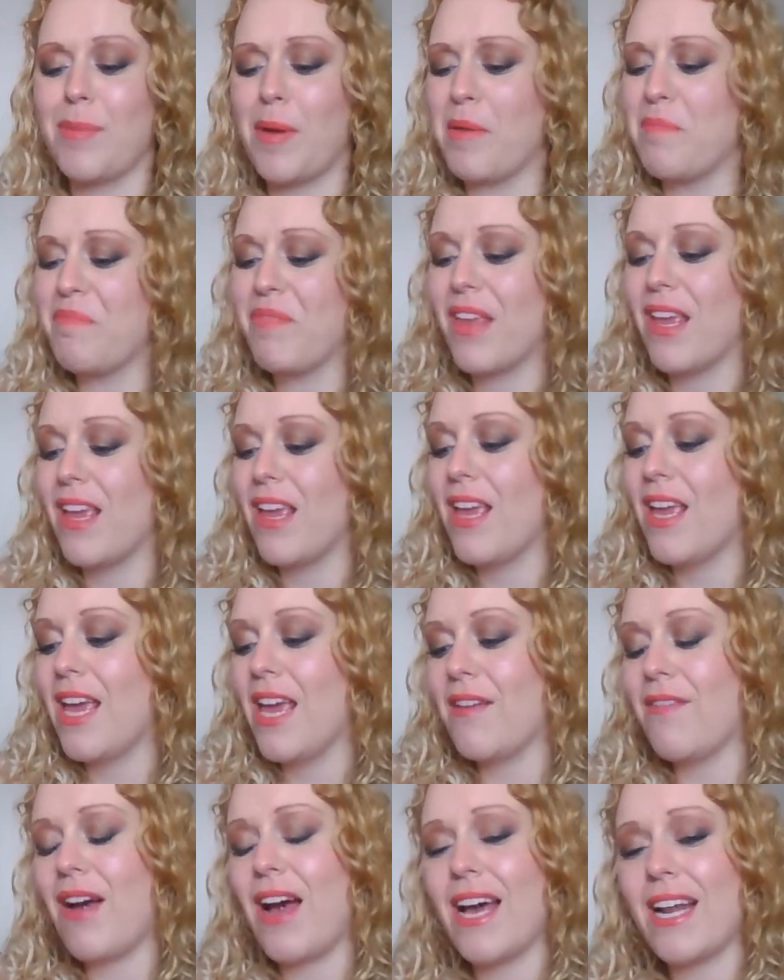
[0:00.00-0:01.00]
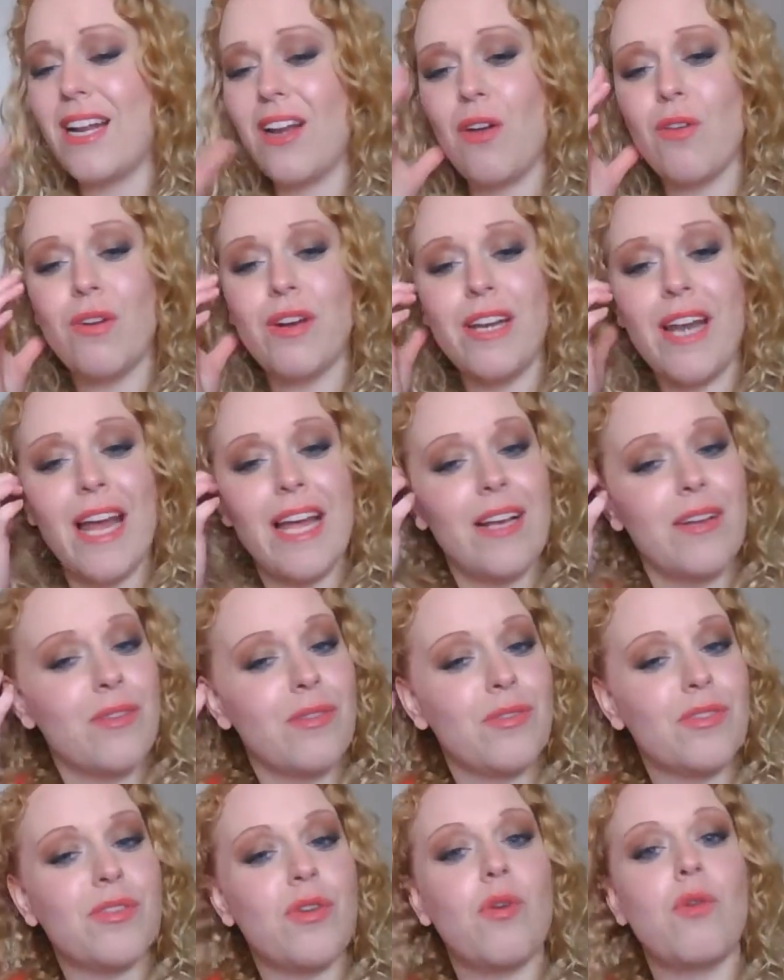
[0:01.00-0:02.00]
But if I had longer
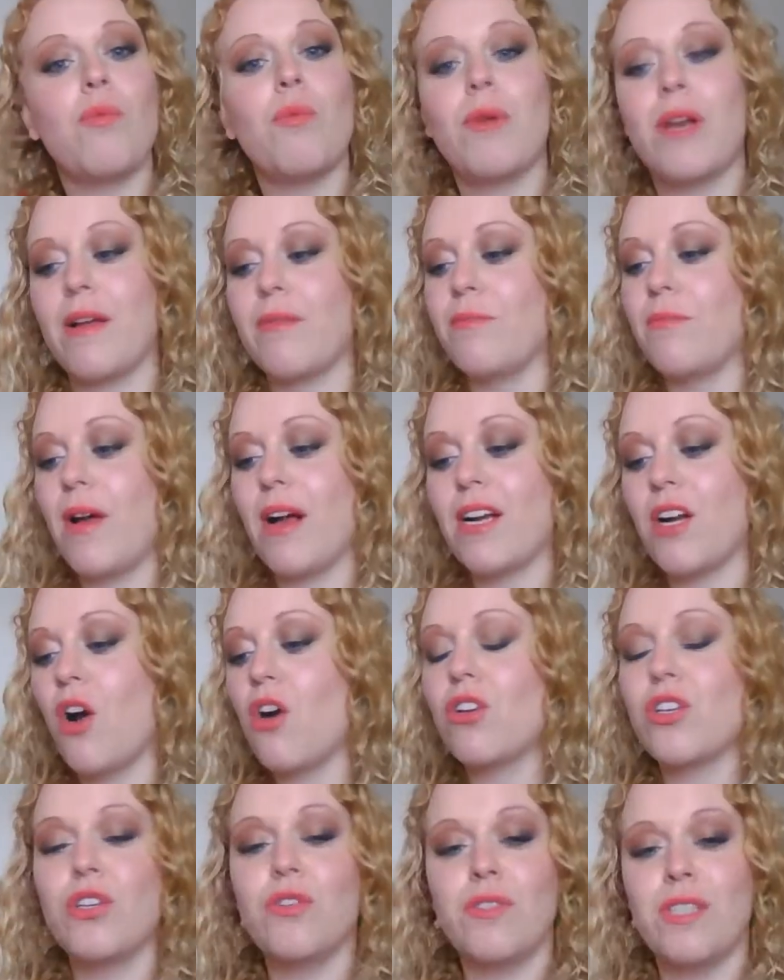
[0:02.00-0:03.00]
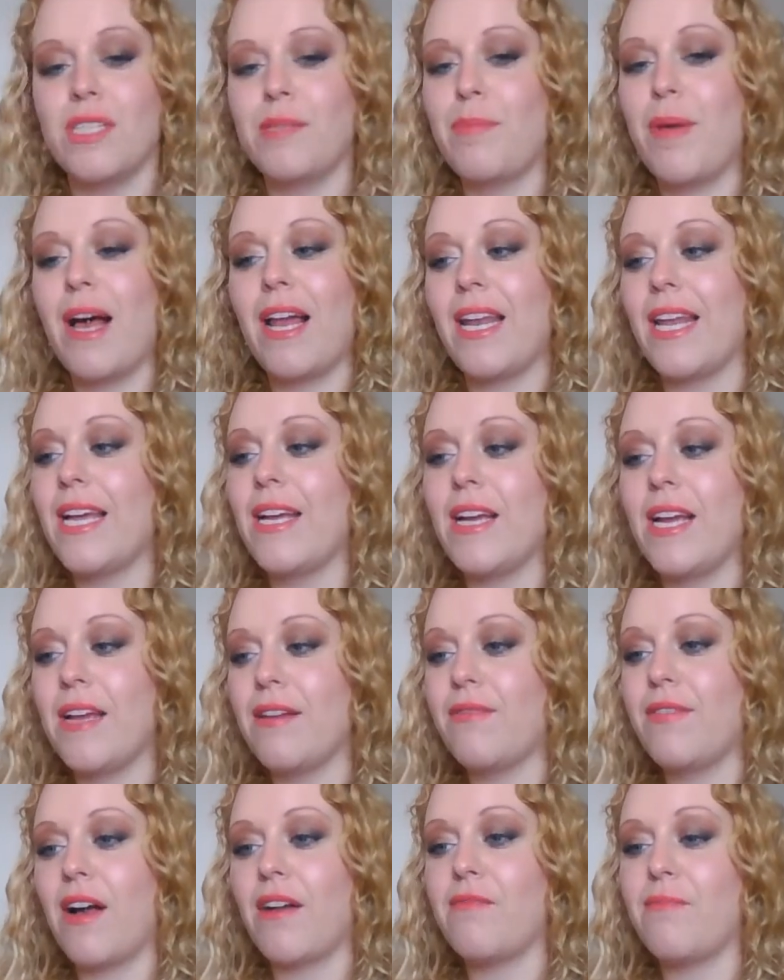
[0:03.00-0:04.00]
nails, or when I can't use this palette
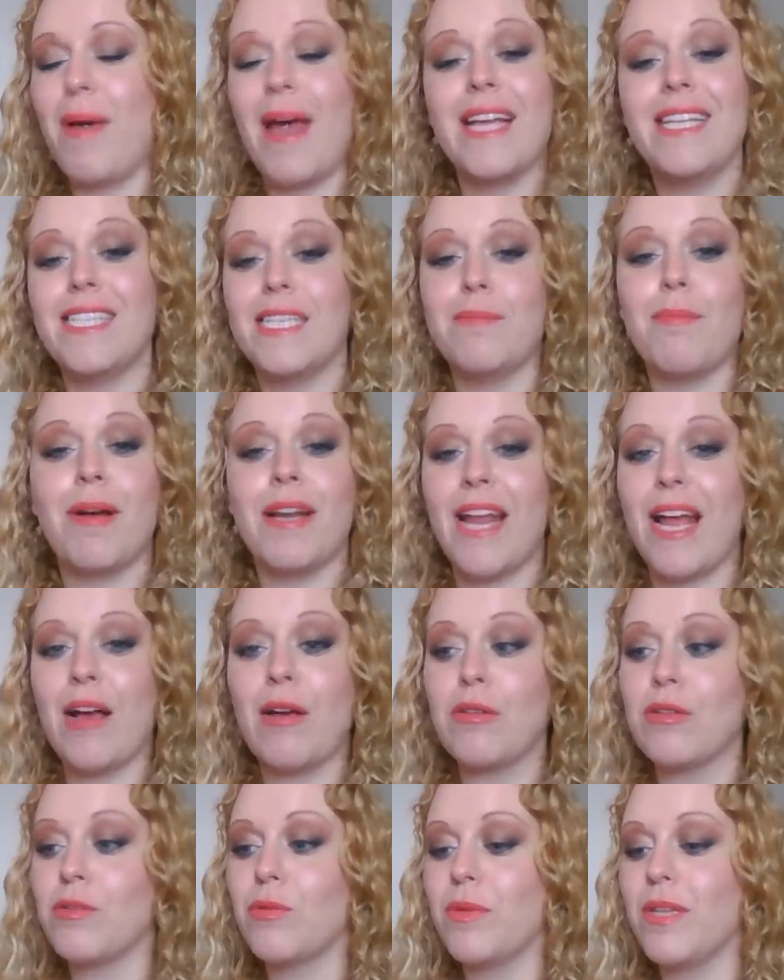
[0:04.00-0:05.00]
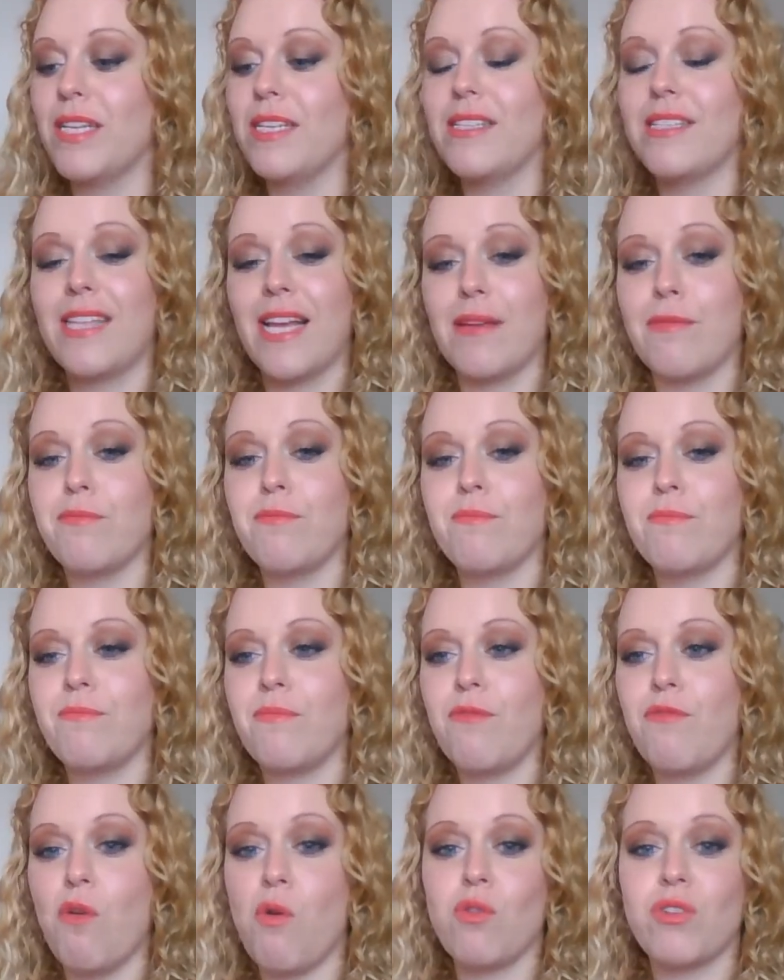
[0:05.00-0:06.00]
if I've painted my nails within say
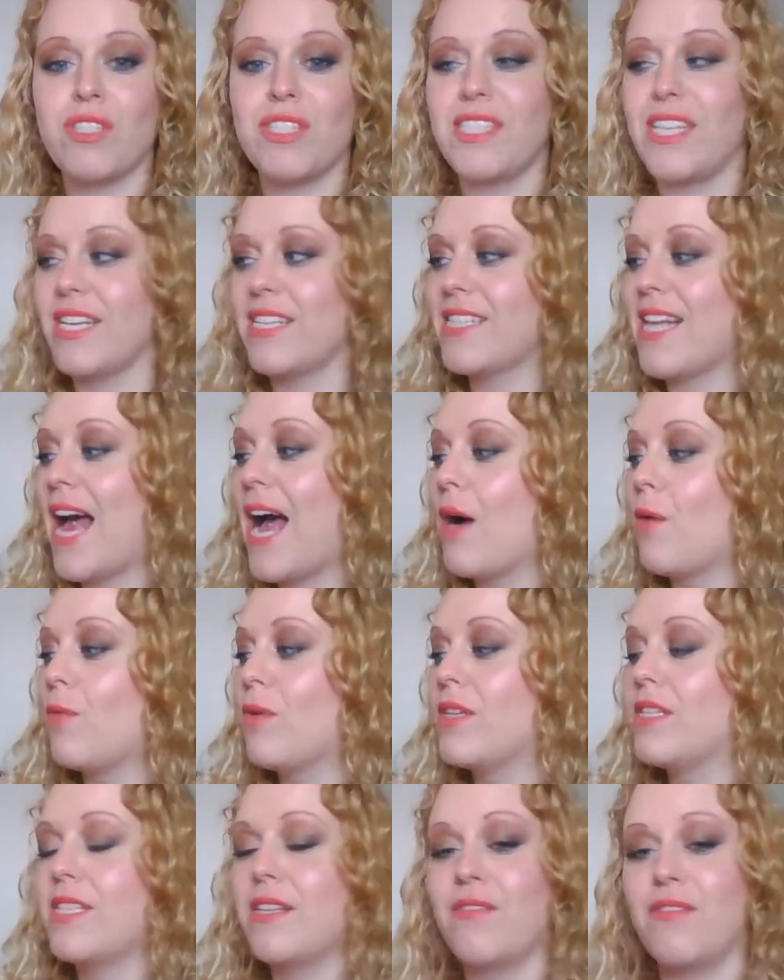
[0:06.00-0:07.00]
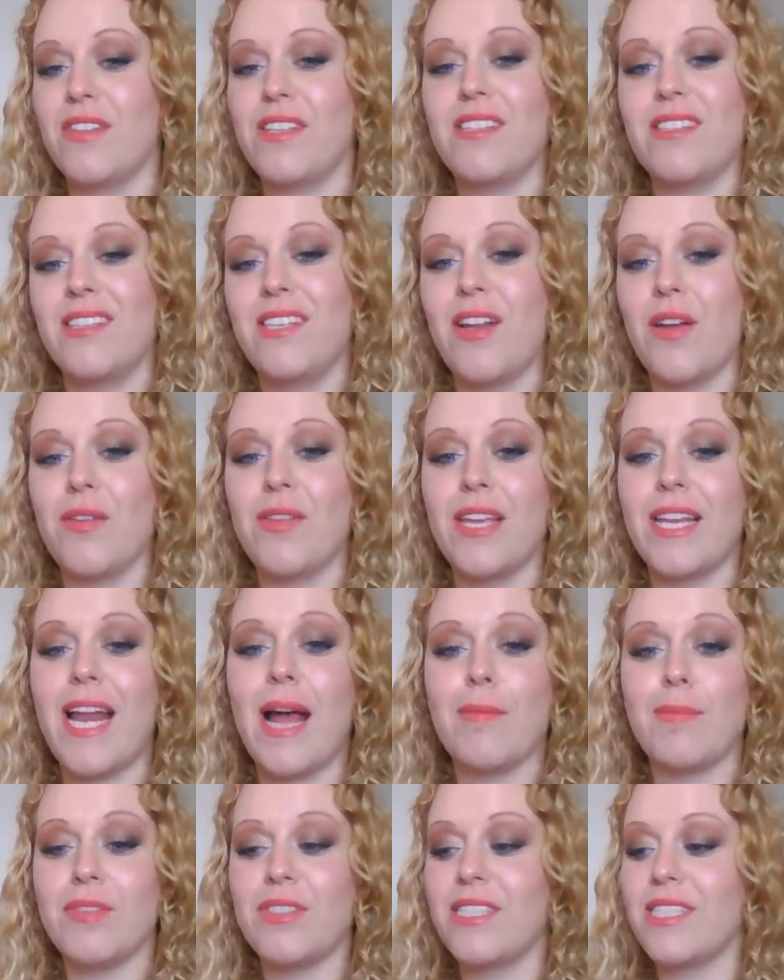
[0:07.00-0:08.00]
4 to 6 hours, if you know the
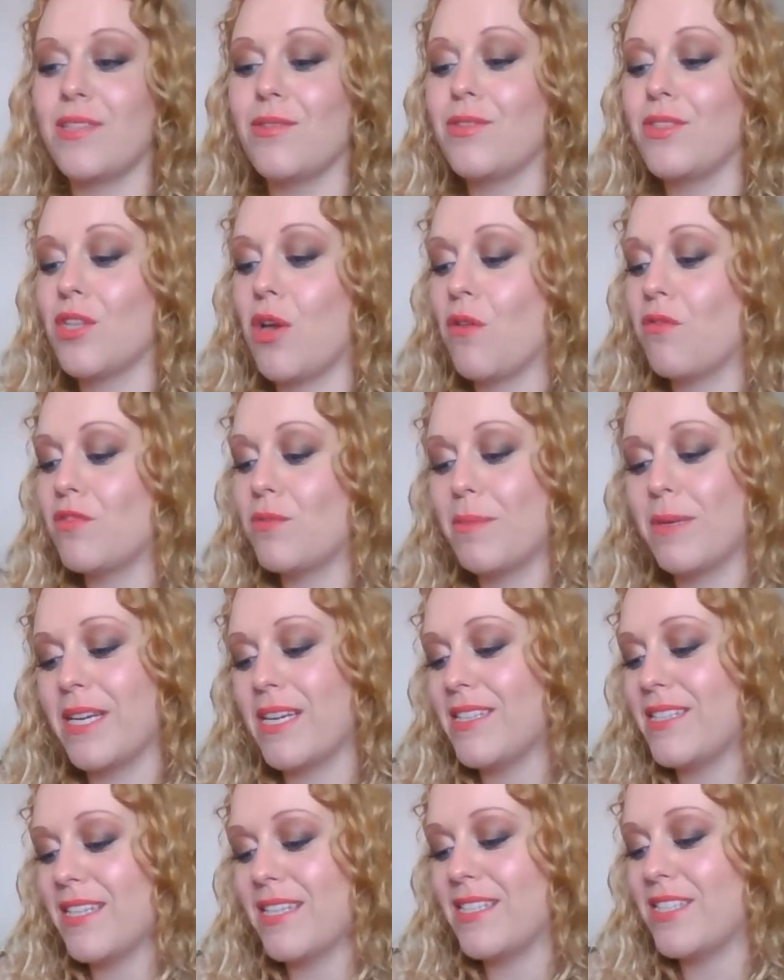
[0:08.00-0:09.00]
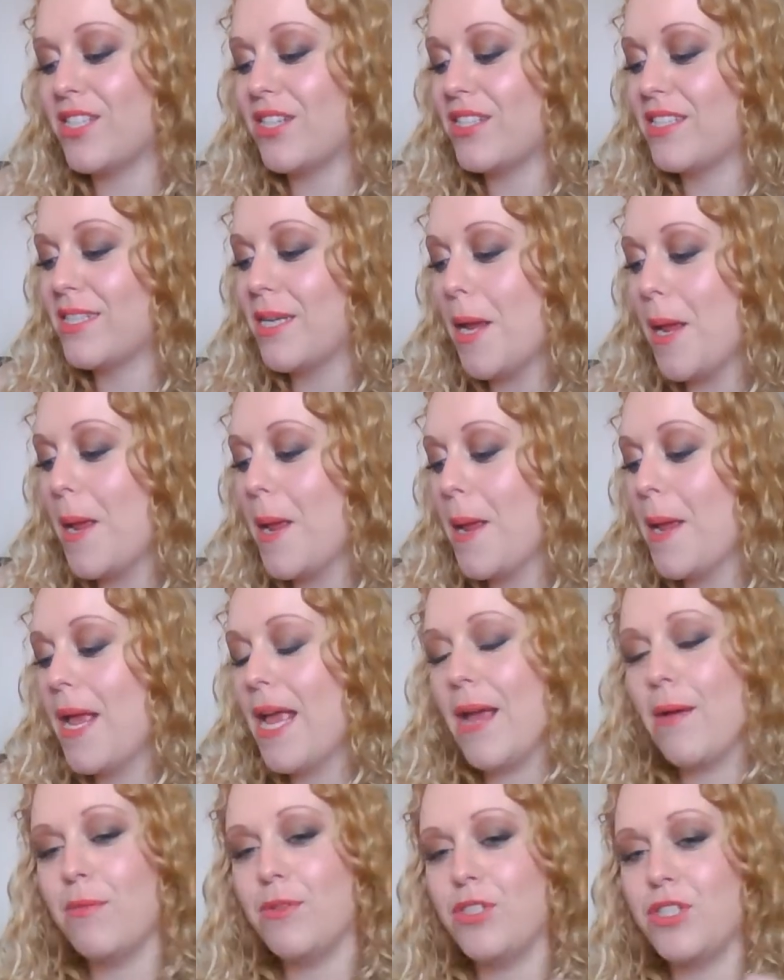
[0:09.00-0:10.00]
enamel's still soft, because it's just,
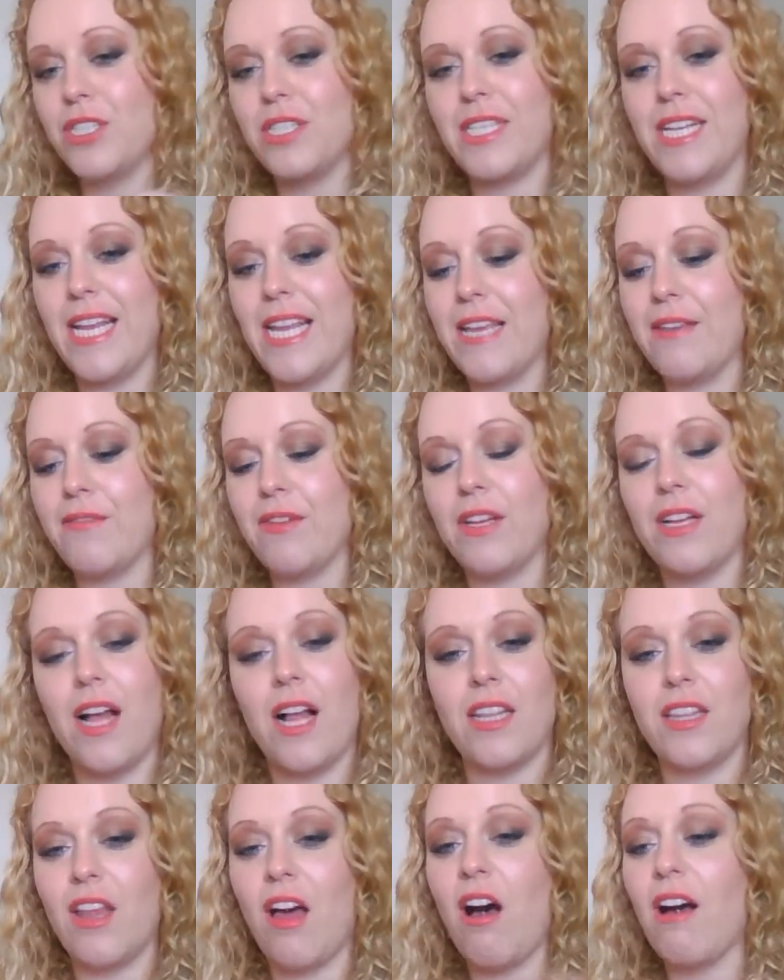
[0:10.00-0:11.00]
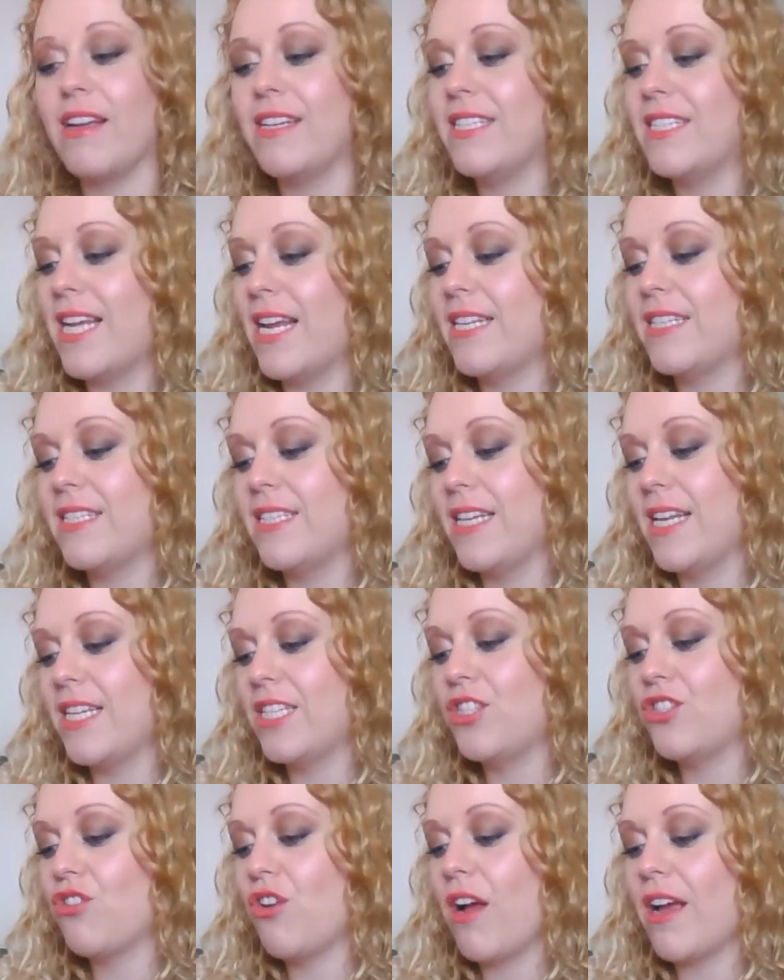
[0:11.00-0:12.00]
it would just leave a line dent in it
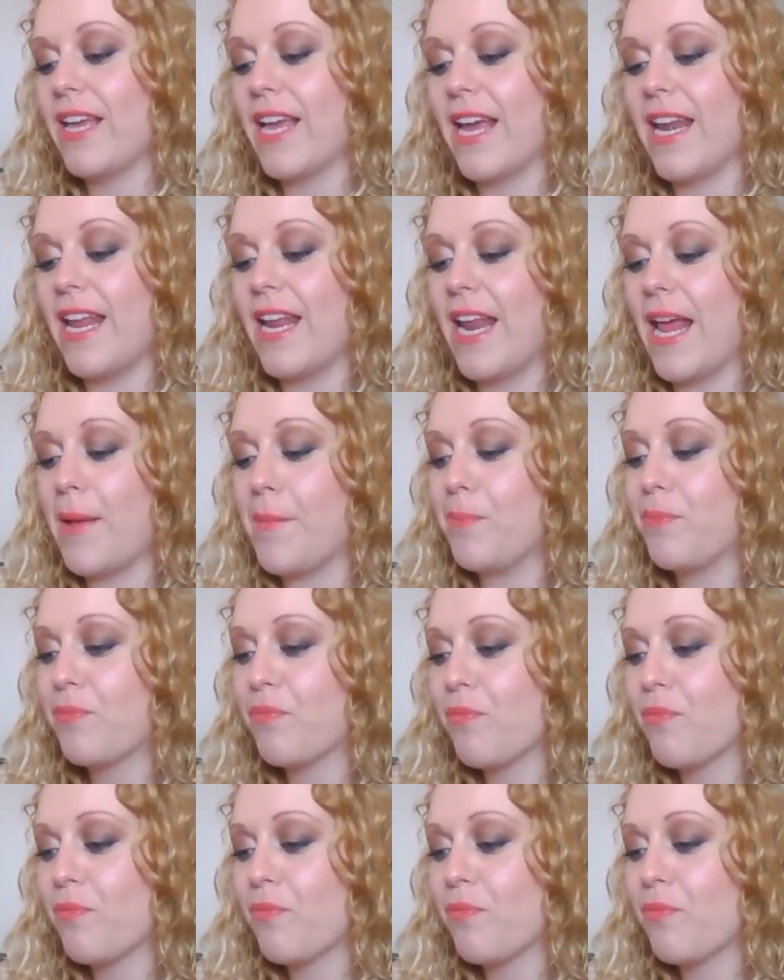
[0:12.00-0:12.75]
to try and get in it.